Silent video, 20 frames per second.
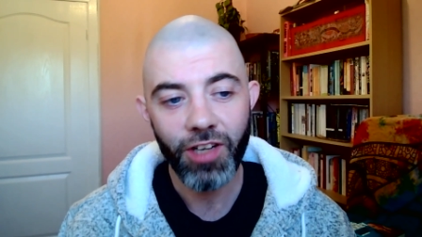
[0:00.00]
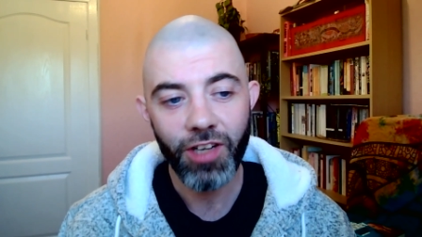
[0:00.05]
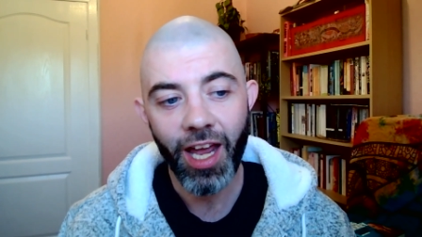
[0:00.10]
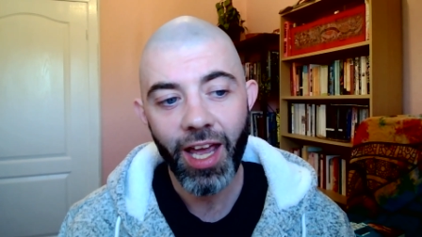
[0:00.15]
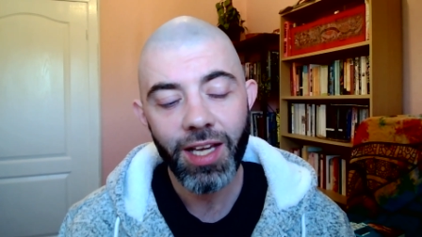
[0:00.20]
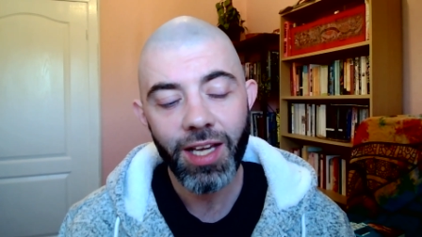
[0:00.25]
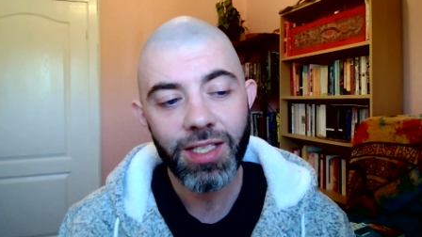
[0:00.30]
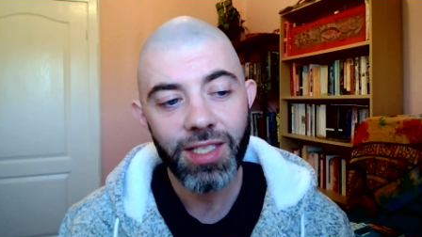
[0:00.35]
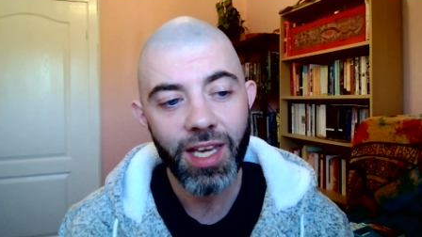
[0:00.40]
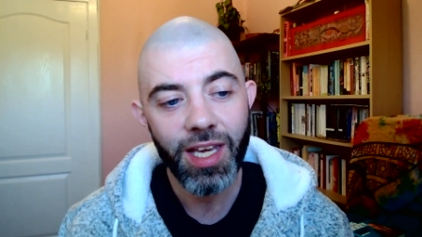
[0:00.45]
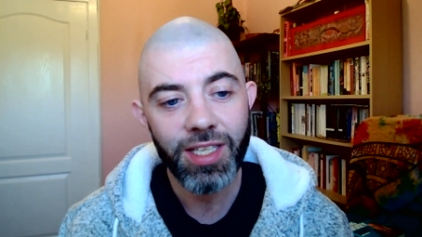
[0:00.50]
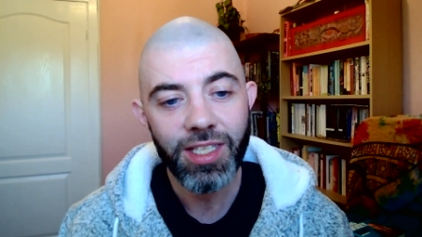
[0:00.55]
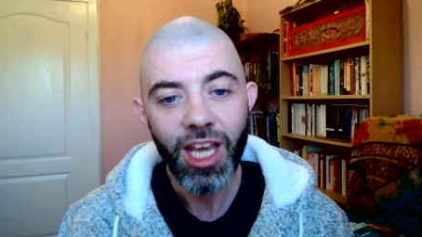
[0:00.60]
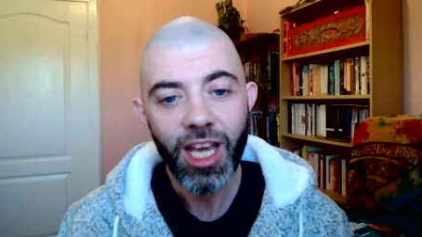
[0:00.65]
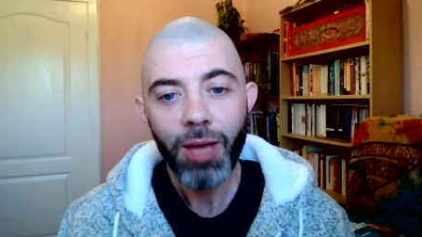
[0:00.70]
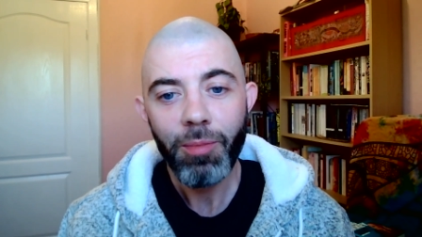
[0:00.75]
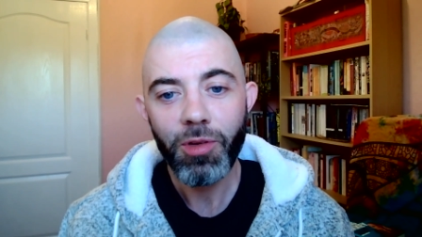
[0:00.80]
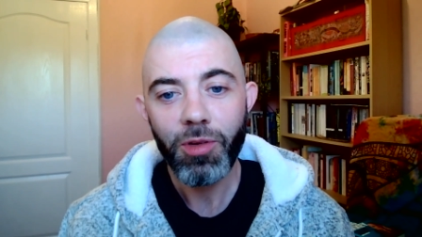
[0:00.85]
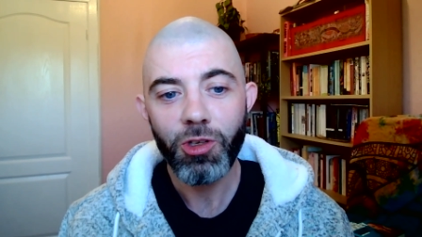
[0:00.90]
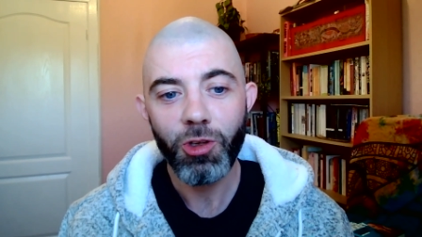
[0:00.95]
access,
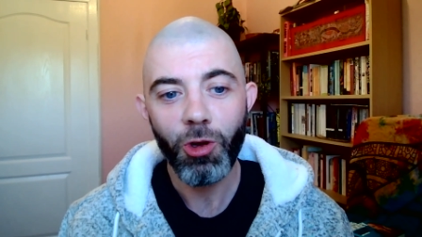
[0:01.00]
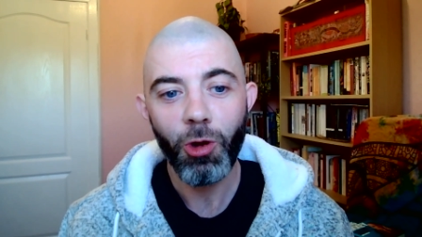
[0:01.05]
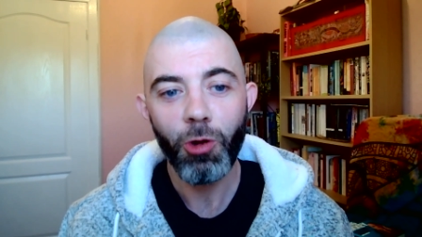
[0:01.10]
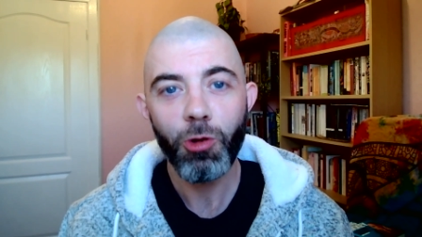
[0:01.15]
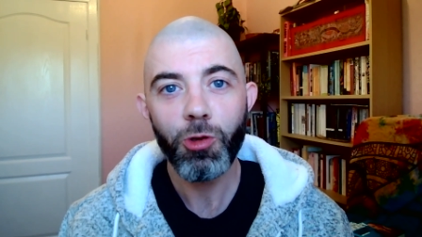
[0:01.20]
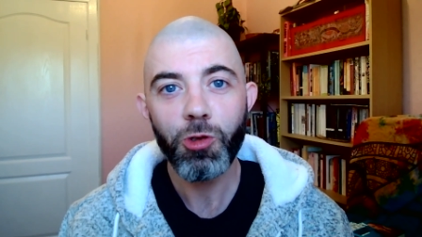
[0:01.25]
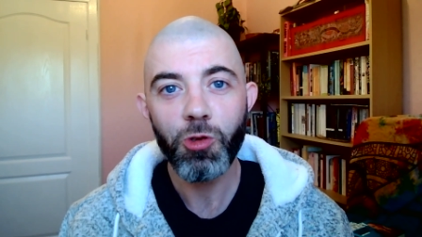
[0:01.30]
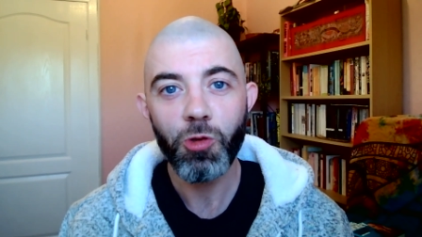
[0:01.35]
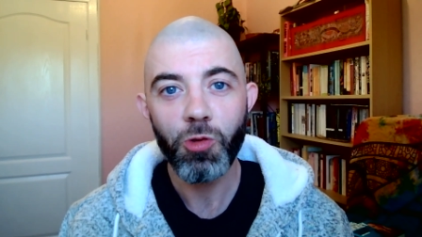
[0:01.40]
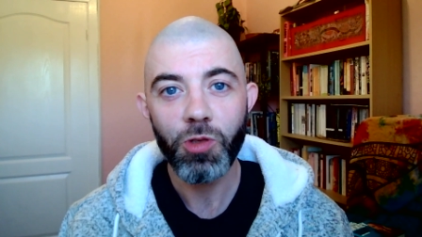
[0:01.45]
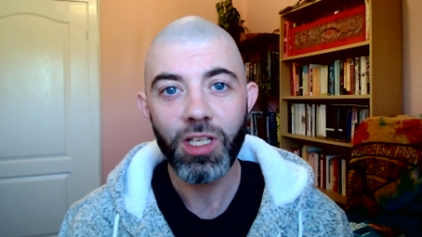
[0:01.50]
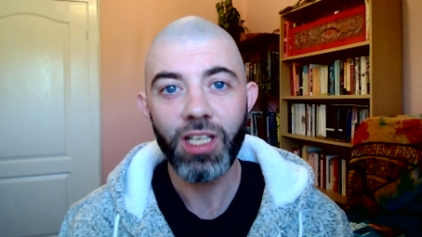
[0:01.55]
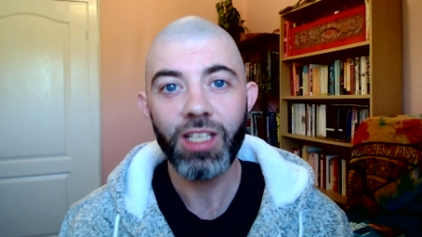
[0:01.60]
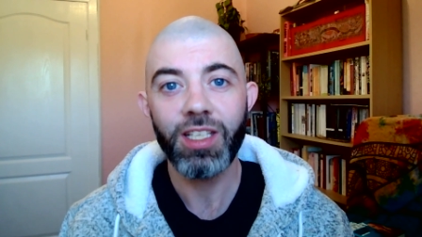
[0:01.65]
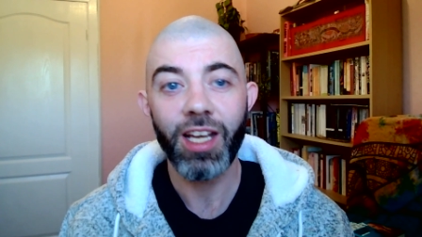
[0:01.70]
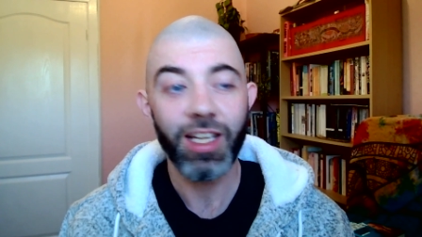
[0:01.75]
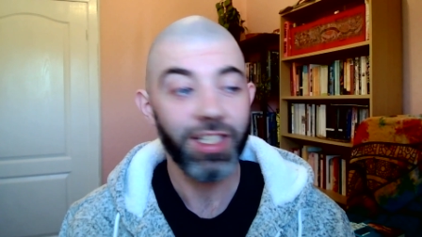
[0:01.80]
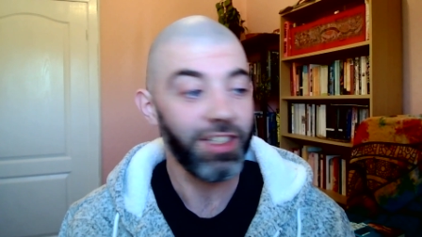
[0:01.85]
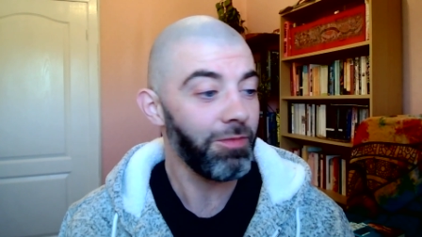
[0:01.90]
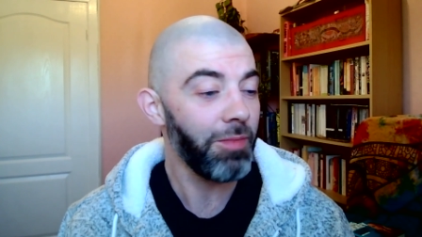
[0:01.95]
but you also need,
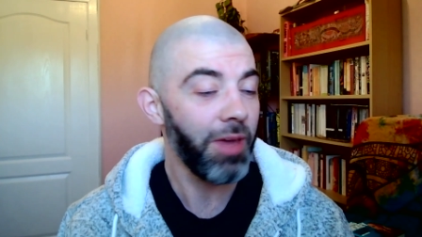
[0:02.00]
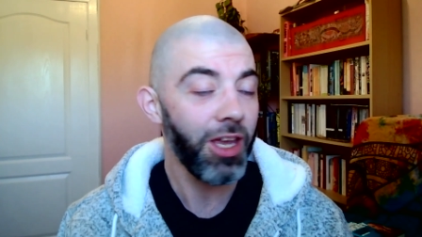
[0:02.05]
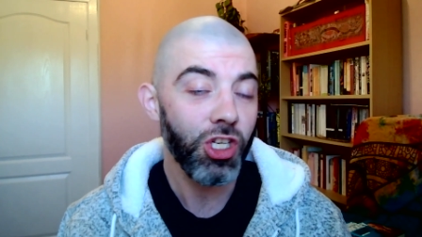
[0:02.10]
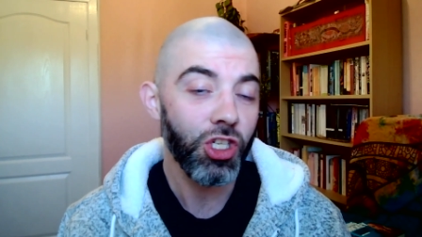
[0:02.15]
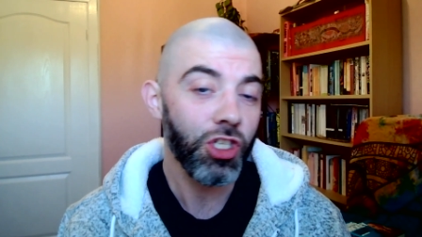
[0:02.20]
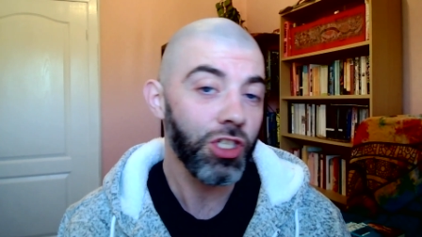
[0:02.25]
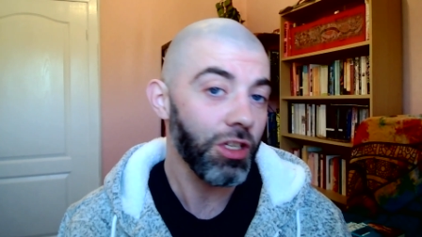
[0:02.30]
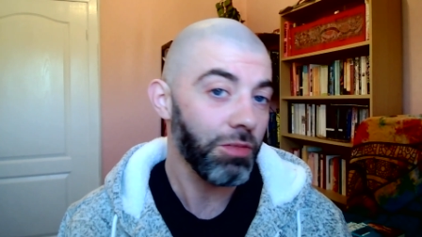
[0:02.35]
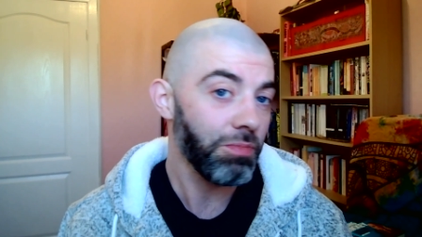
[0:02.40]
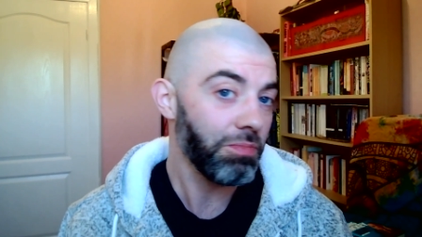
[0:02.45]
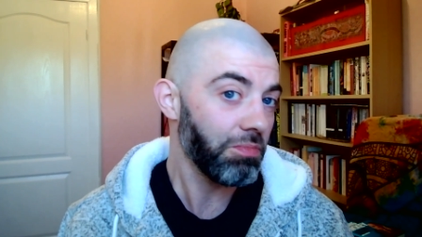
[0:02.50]
as I've mentioned